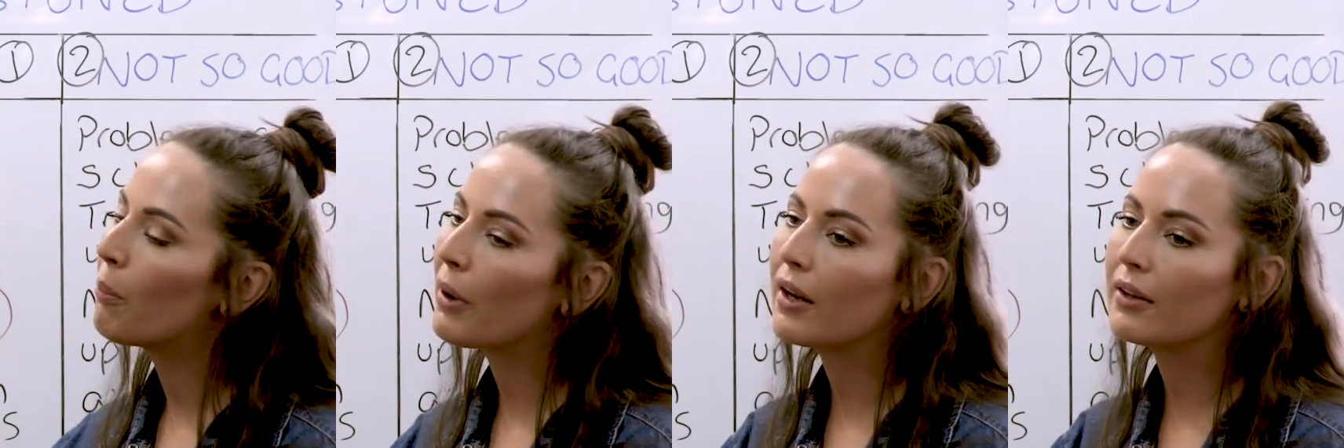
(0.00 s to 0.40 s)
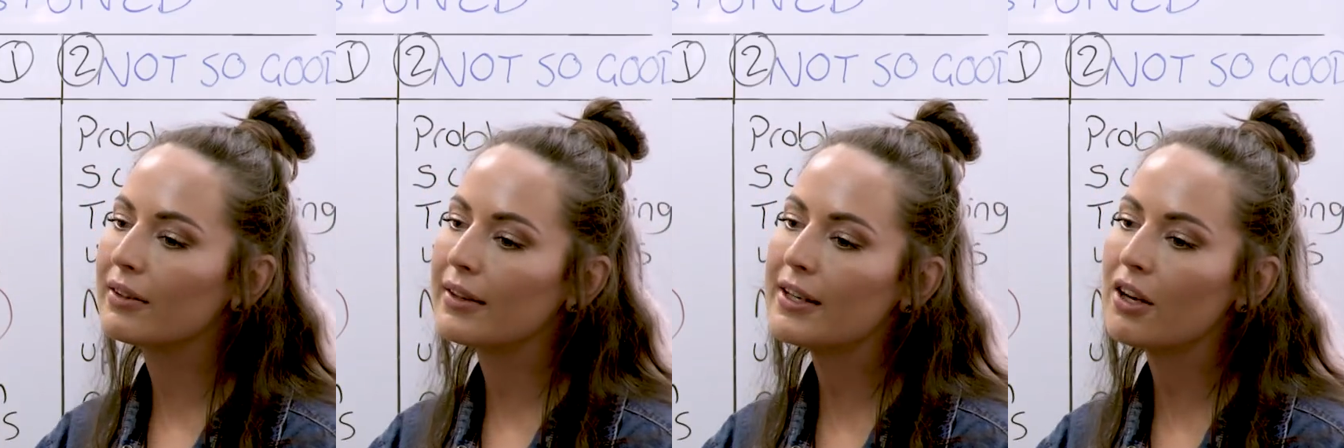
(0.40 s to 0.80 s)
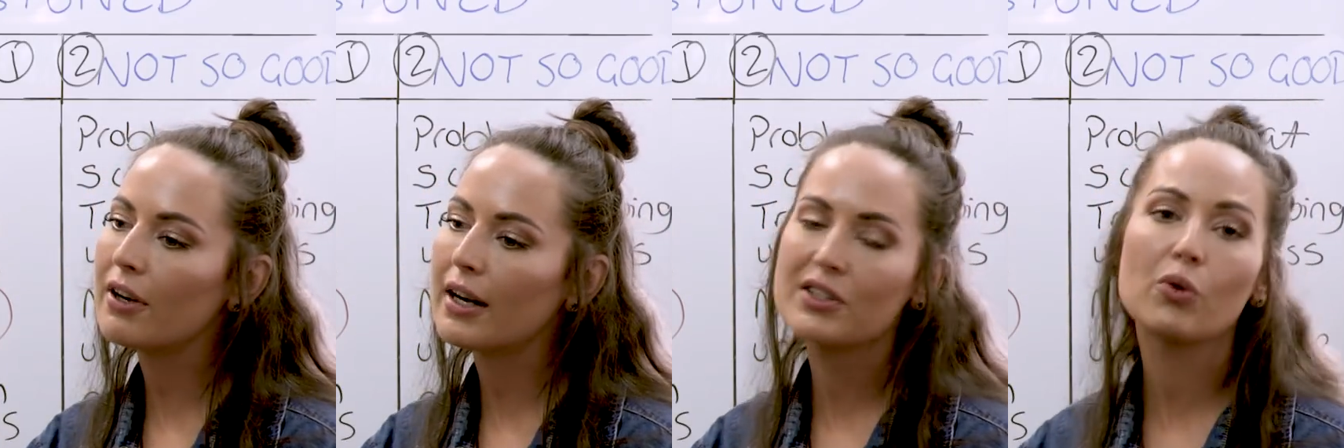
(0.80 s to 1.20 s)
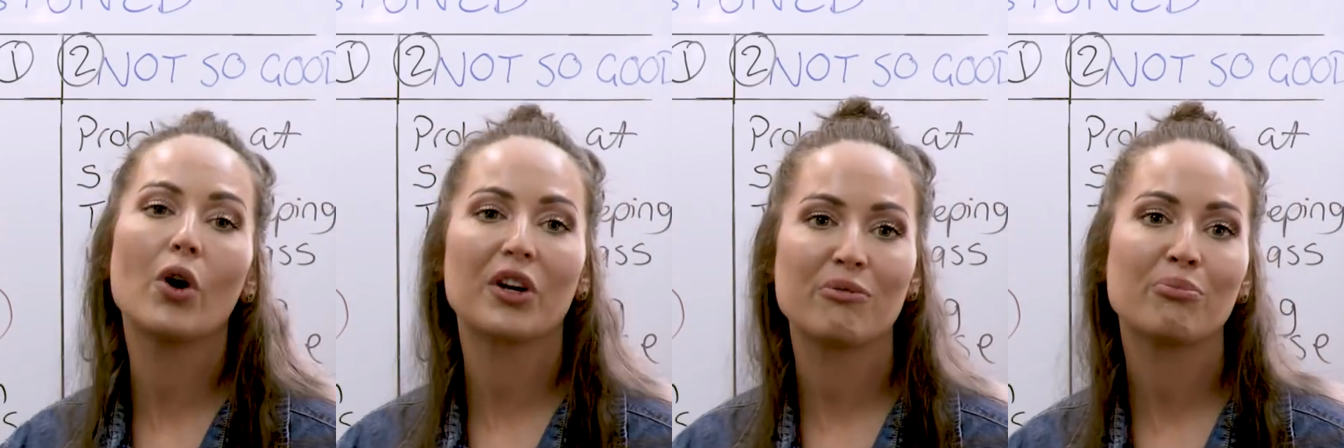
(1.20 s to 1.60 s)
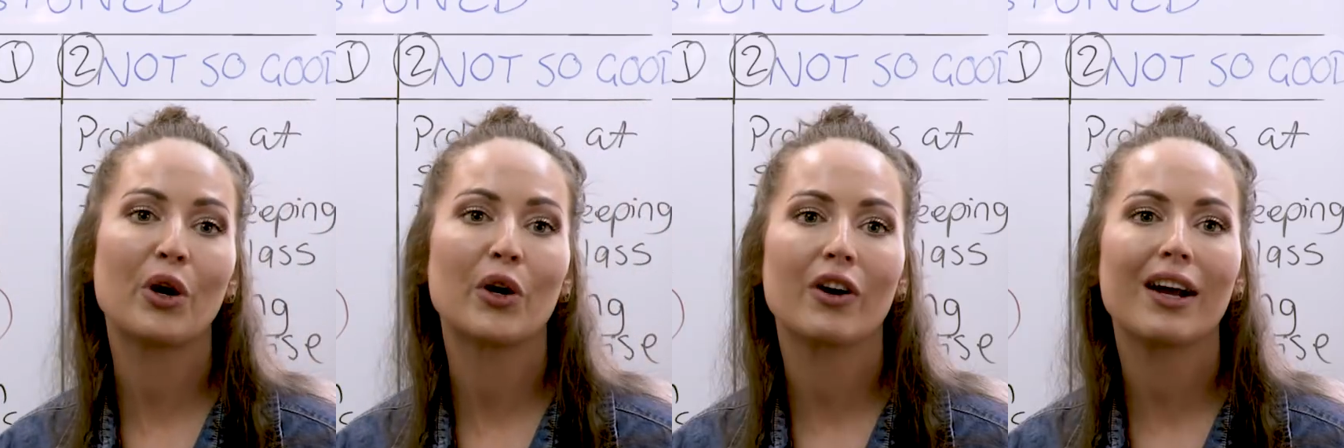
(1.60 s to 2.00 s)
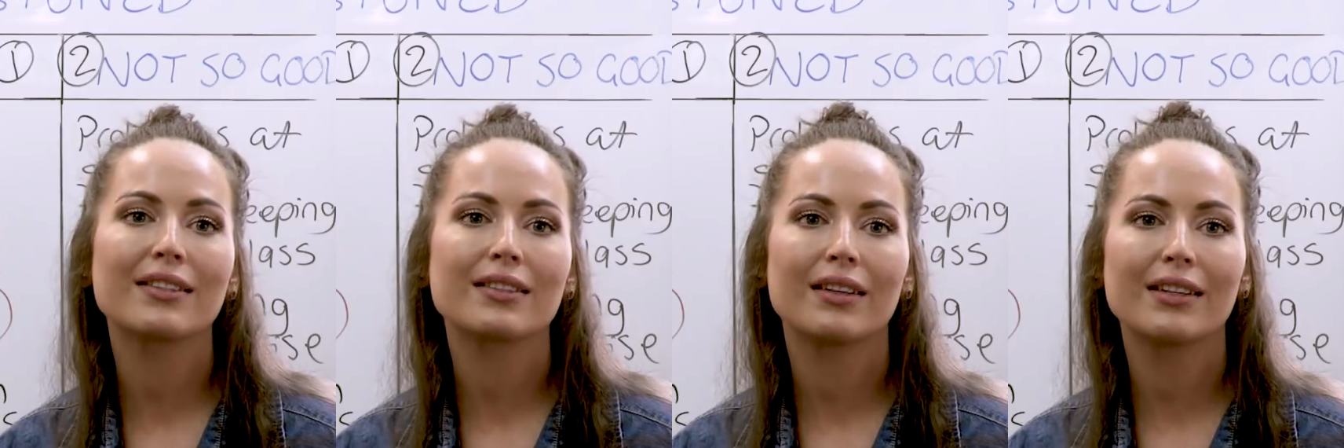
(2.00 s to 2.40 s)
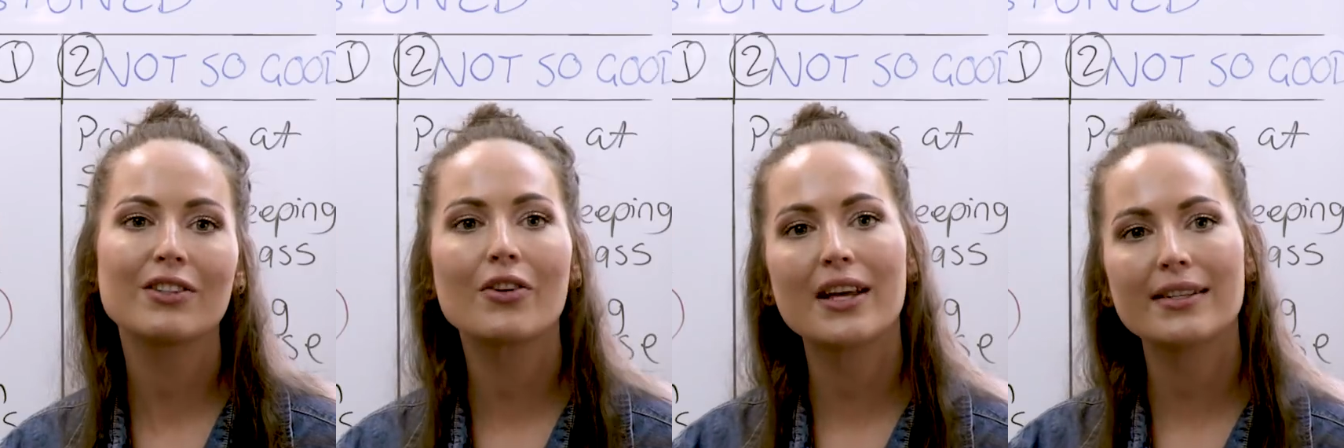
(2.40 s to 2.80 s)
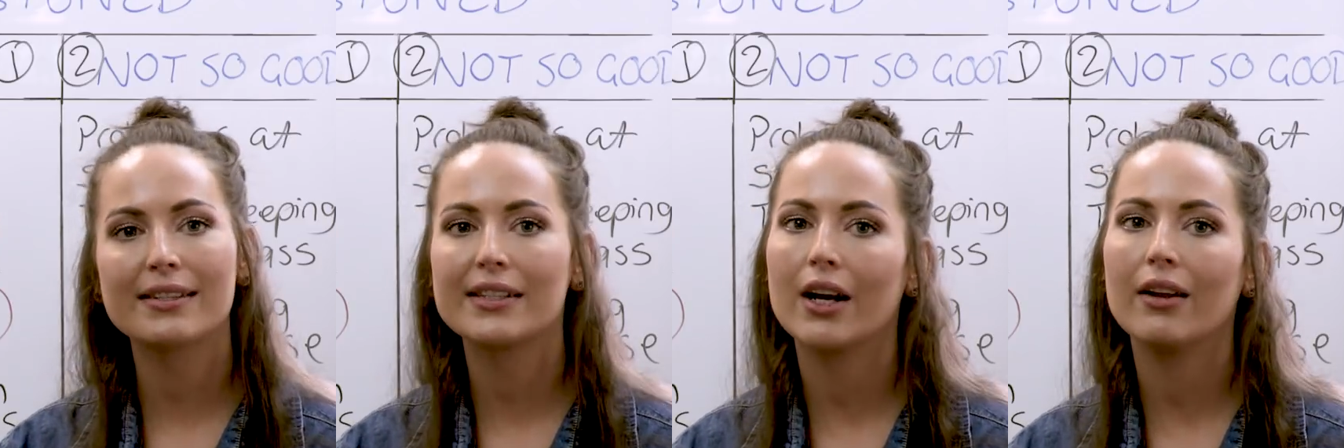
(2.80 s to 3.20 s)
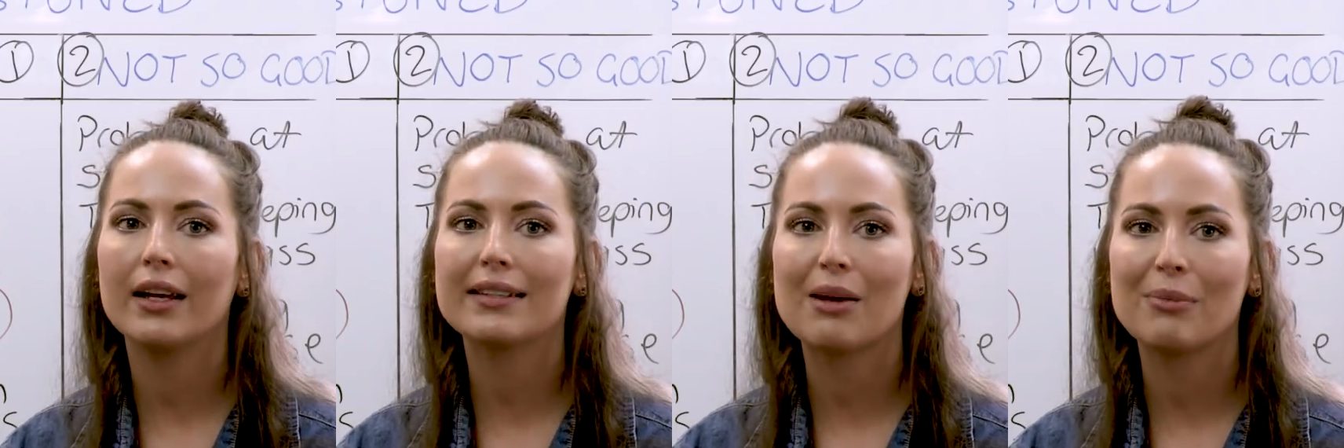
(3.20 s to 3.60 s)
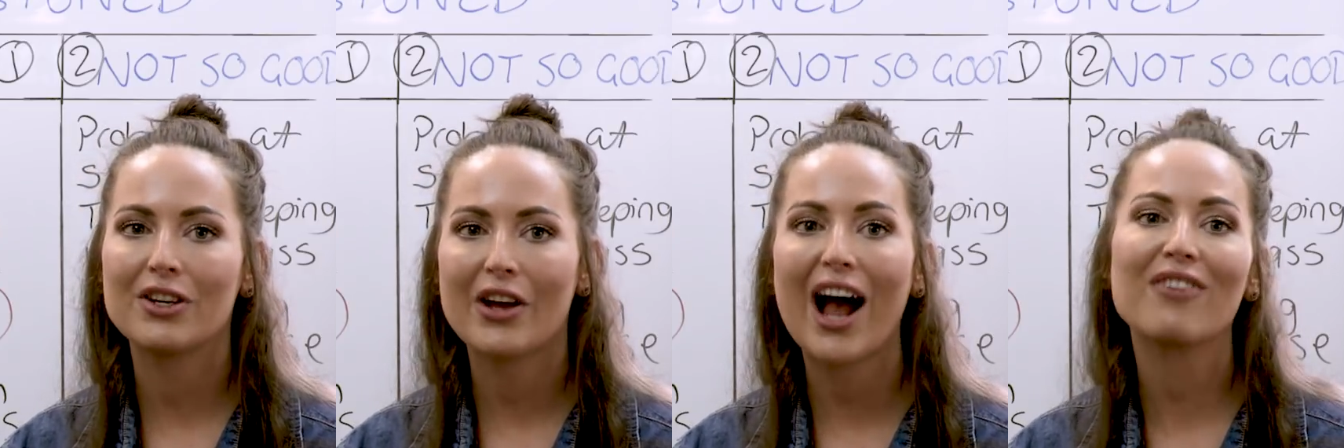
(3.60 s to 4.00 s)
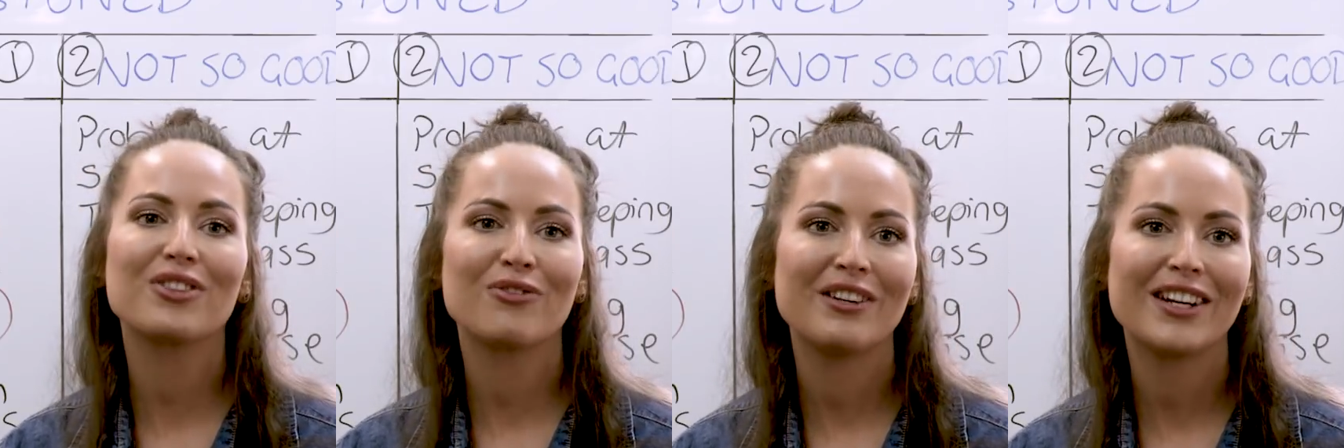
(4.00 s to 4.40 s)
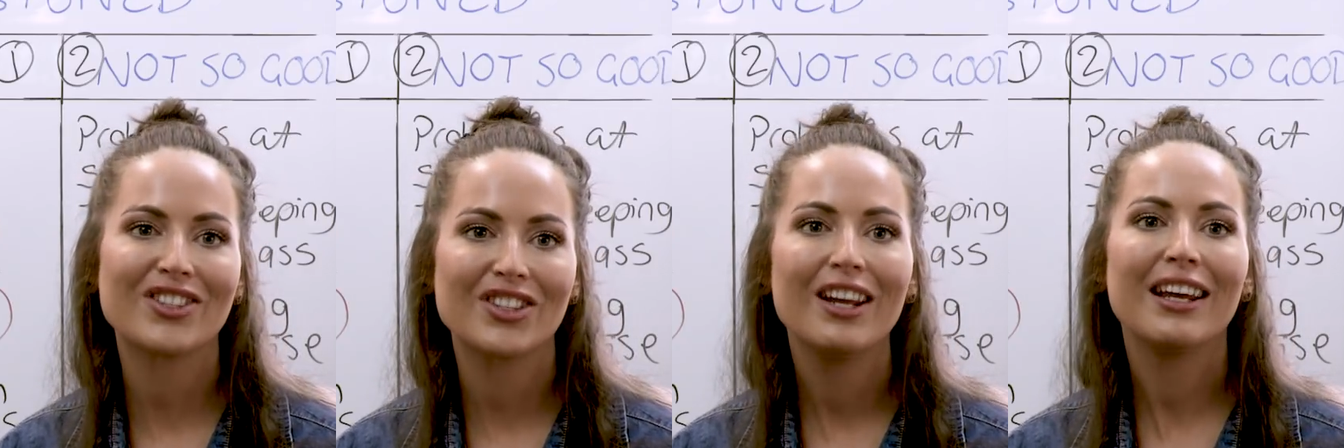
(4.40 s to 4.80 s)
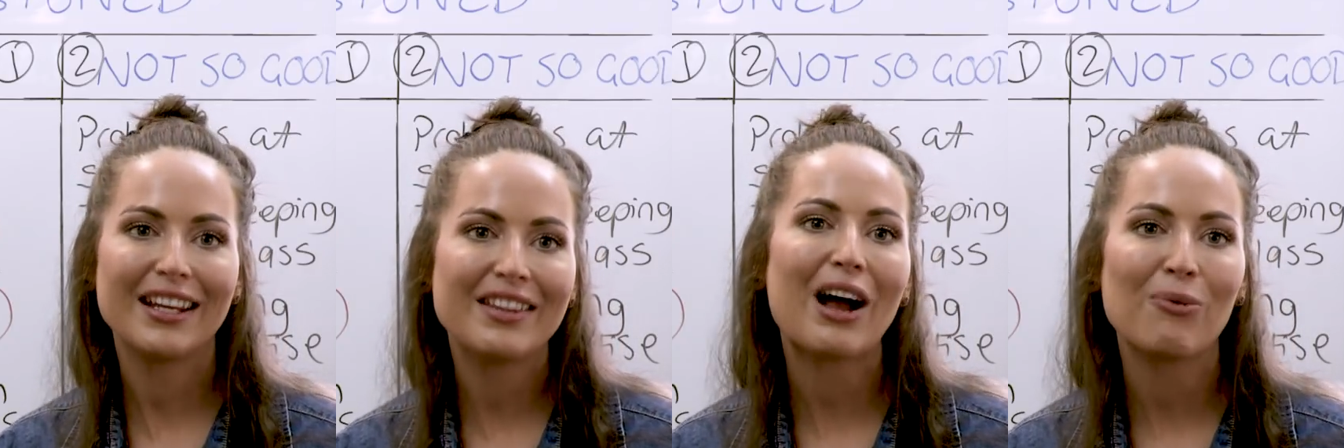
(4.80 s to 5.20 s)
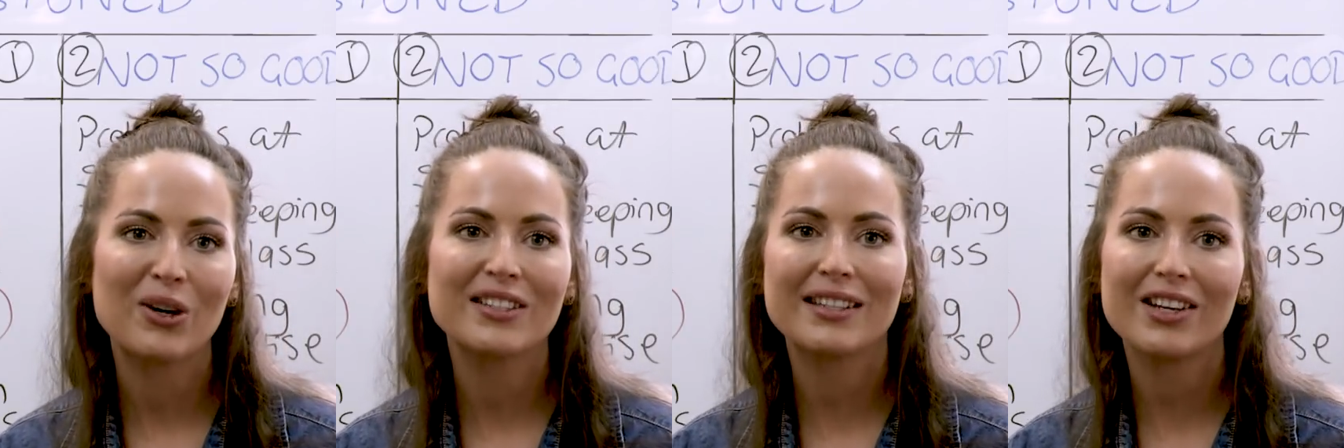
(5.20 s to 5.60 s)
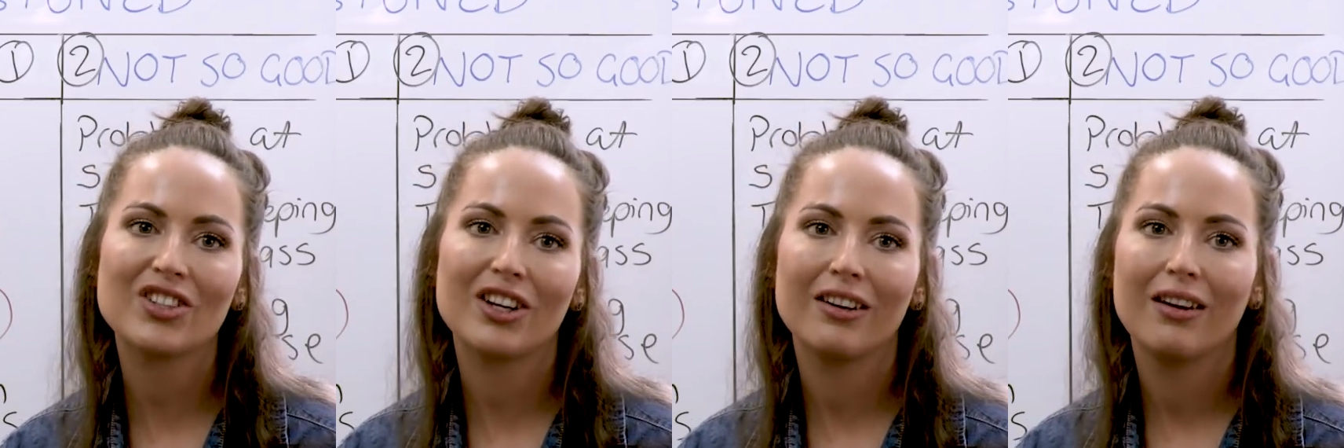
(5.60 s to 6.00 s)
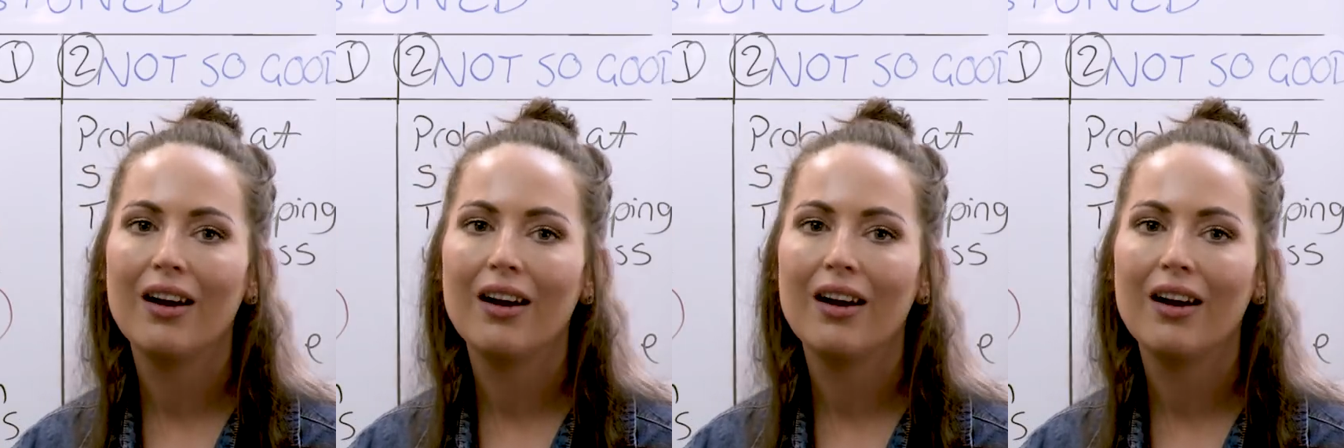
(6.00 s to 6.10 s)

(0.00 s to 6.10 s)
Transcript: But think of it as a work in progress. It's not necessarily something you have to finish in that one session.